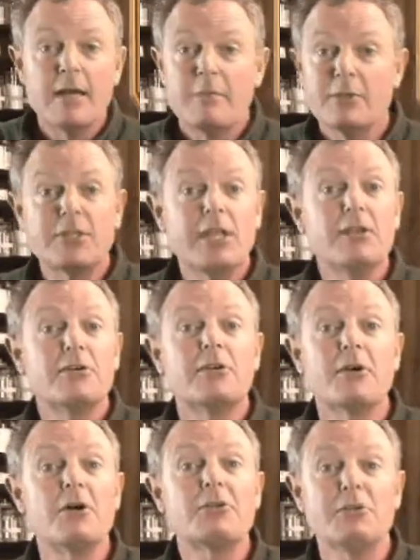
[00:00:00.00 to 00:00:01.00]
Mosquito
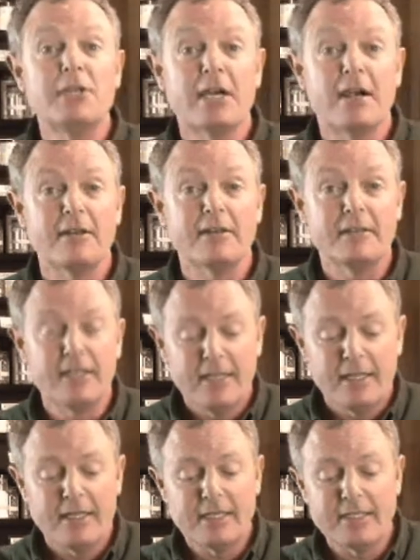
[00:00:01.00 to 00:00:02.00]
growth retardant
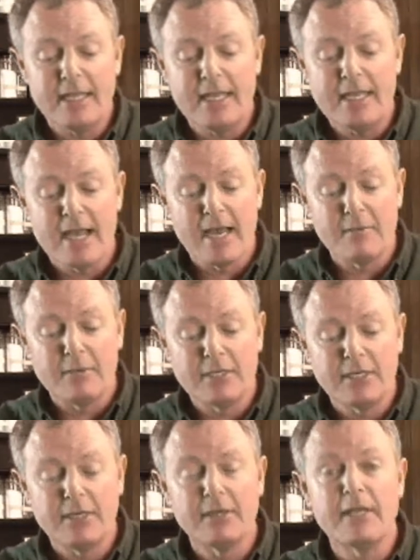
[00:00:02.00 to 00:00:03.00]
is a
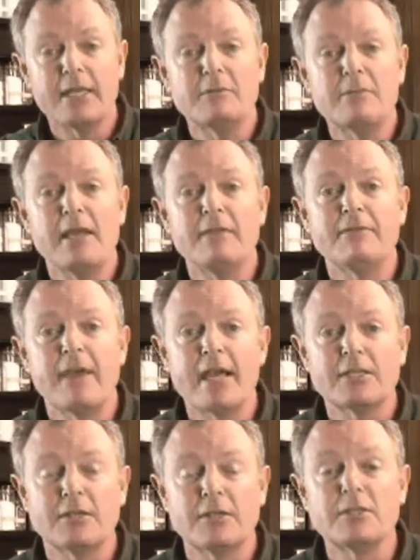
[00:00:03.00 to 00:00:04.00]
material that is
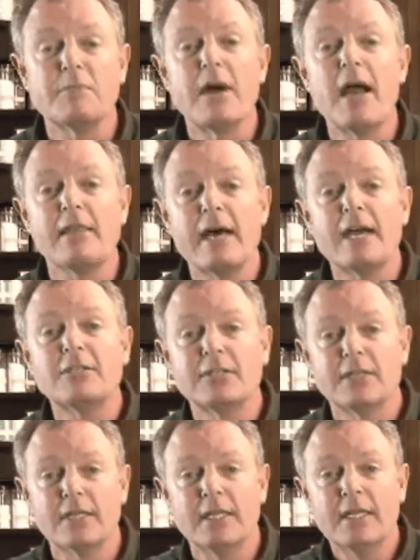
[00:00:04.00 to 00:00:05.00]
manufactured. It's a
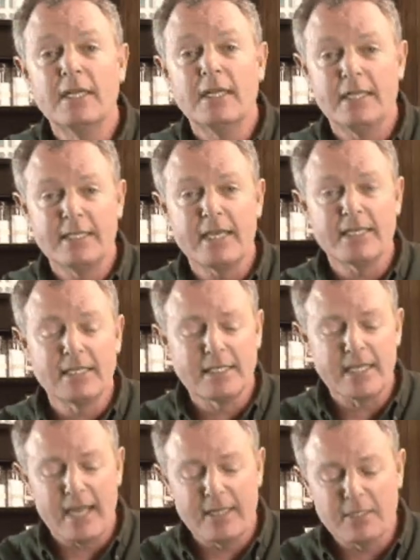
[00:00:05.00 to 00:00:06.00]
biological
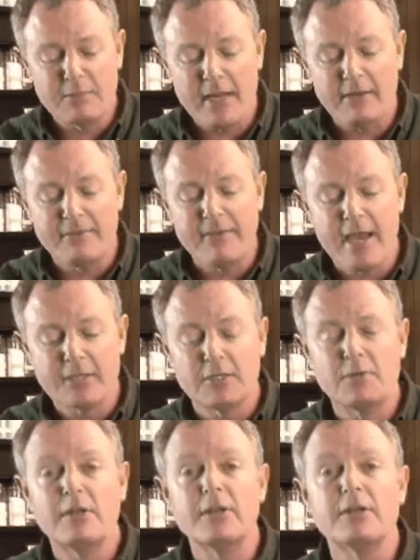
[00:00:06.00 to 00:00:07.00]
insecticide that's
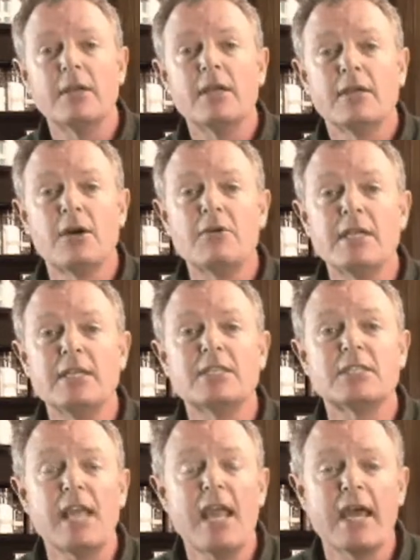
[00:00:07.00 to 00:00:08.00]
manufactured where you're coating
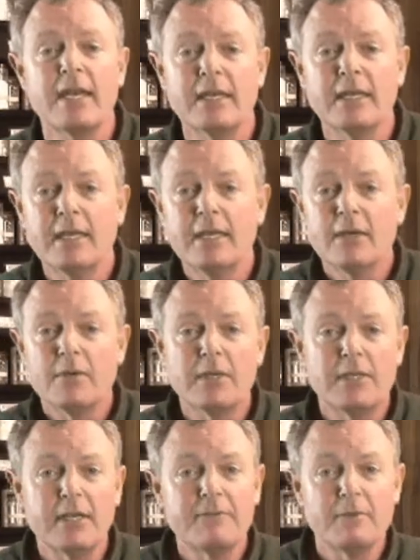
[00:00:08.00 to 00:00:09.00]
sand
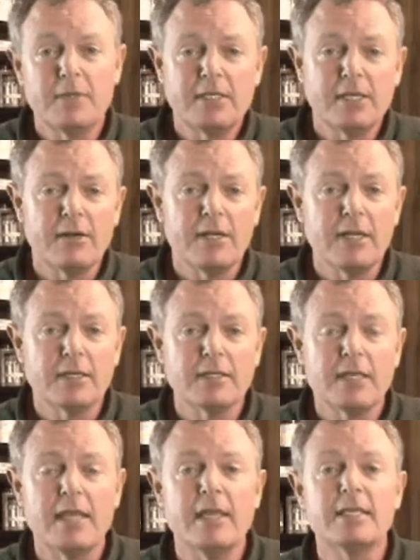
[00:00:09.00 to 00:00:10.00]
with different
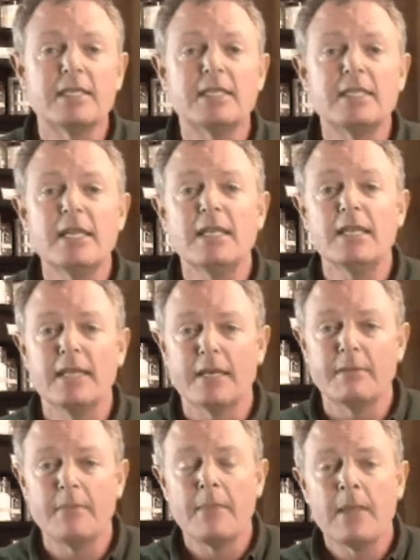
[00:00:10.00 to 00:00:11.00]
materials and then sealing
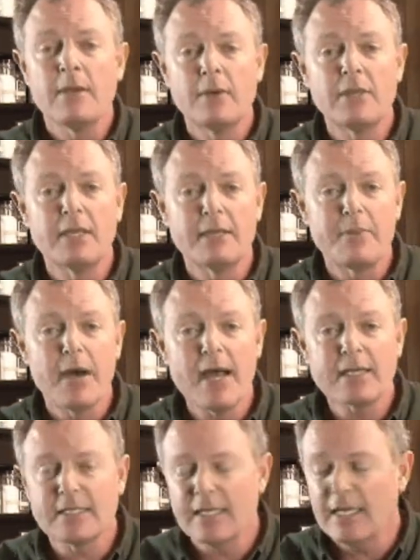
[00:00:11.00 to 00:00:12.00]
them with an
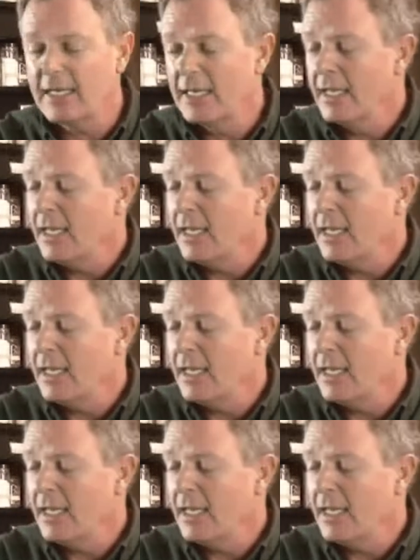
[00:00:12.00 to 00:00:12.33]
epoxy.